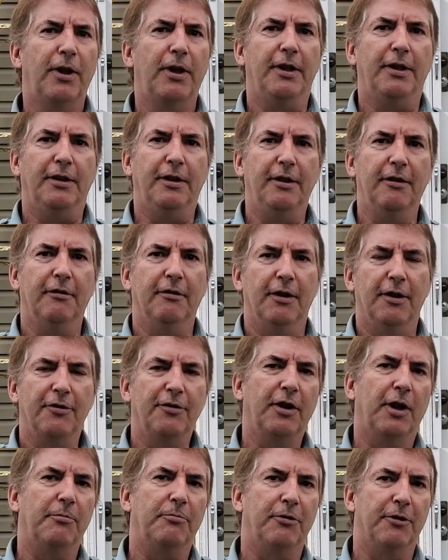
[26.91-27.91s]
a year and it
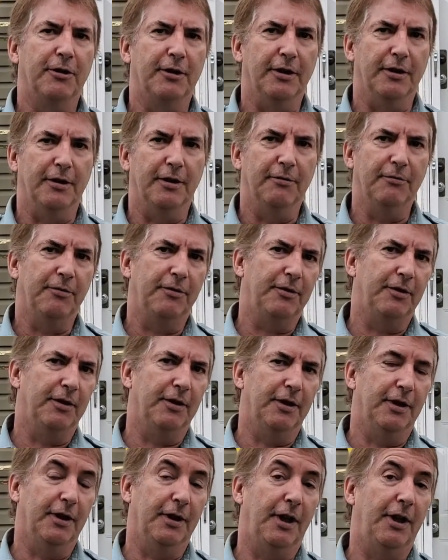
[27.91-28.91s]
stopped working. That was
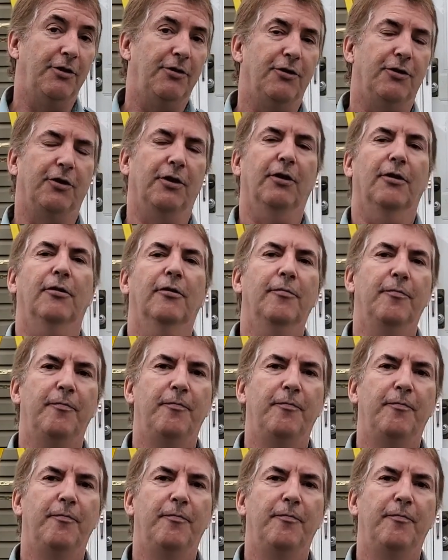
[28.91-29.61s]
ages ago.